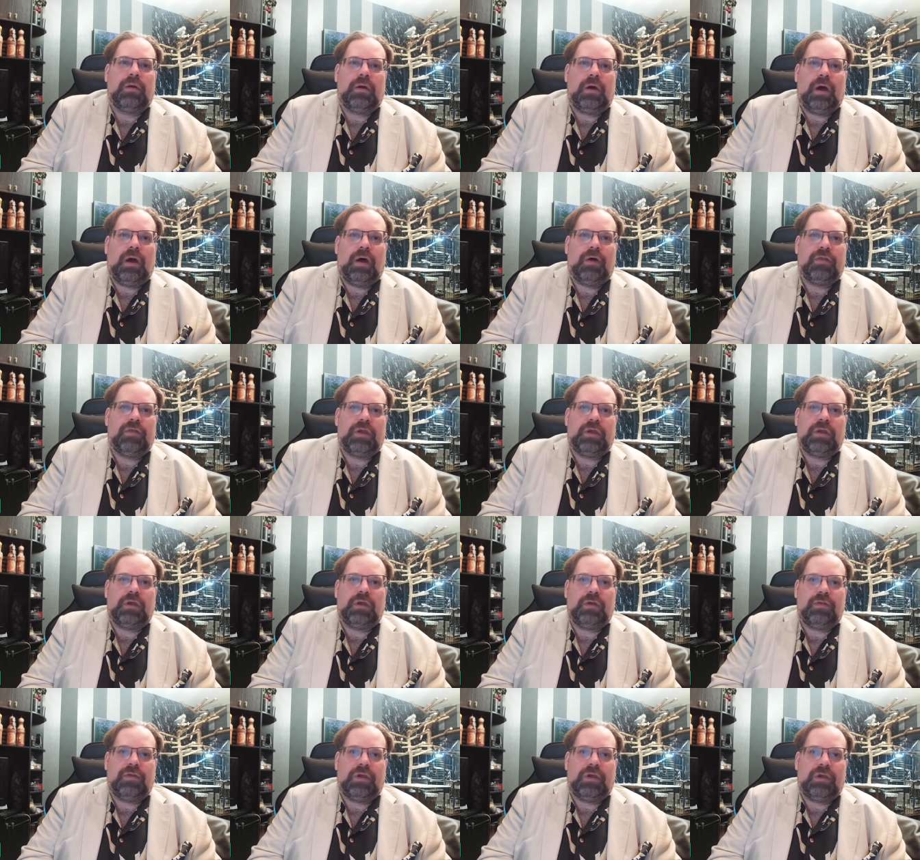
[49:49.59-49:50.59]
uh, the
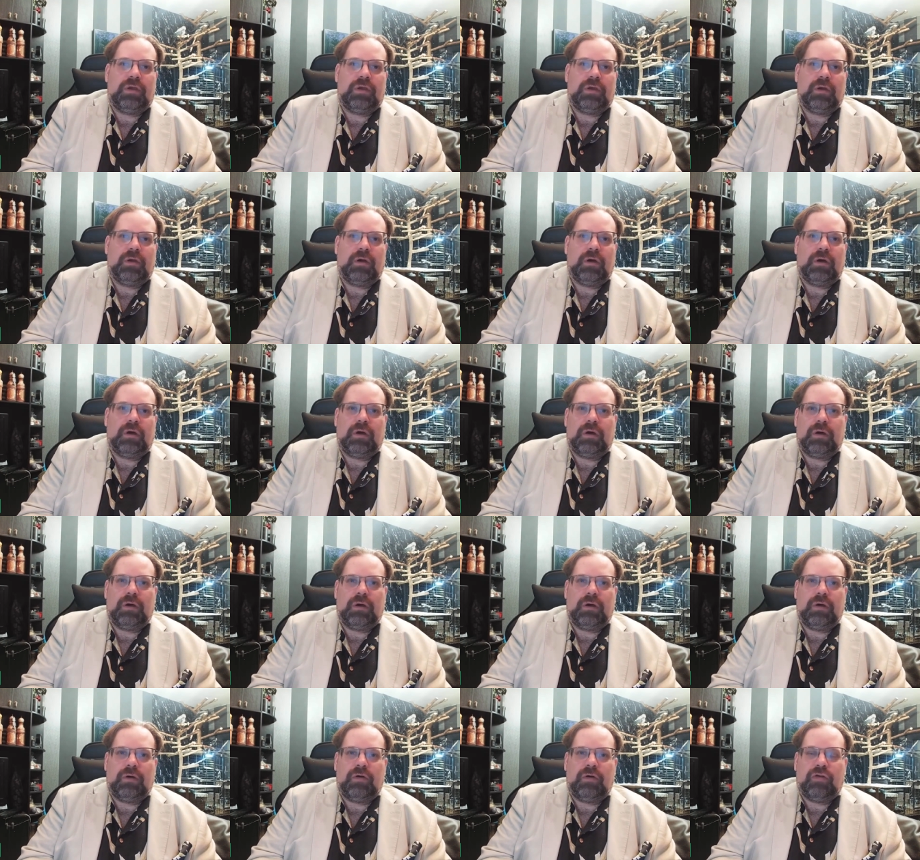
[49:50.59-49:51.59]
the uh,
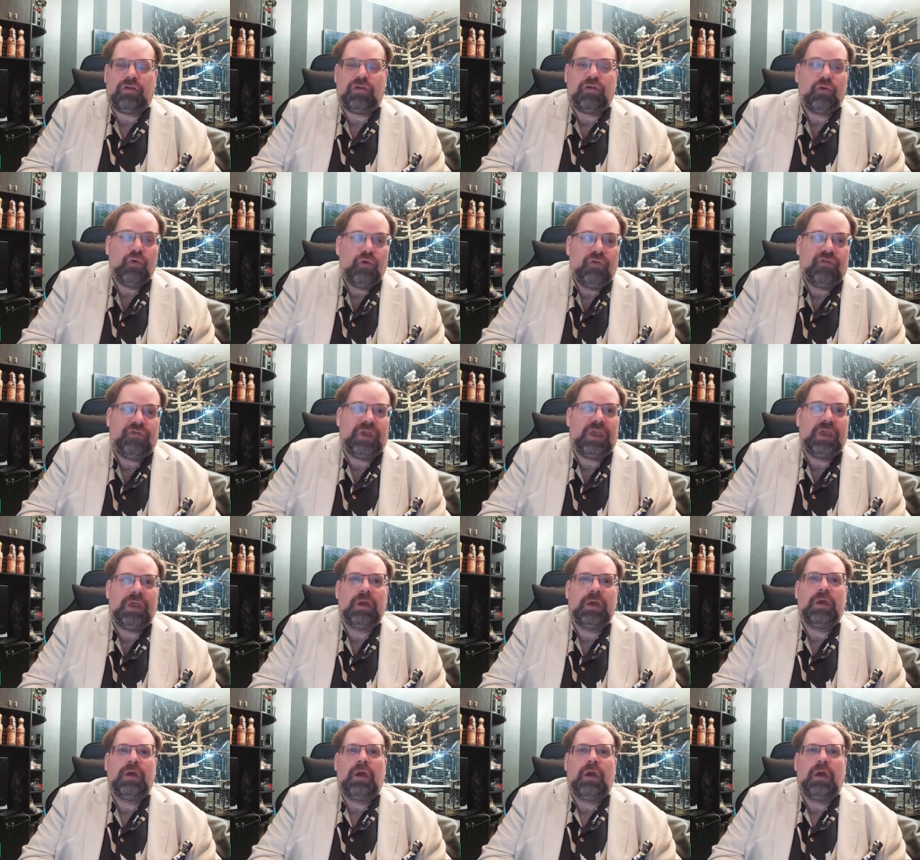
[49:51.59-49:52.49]
Sufi,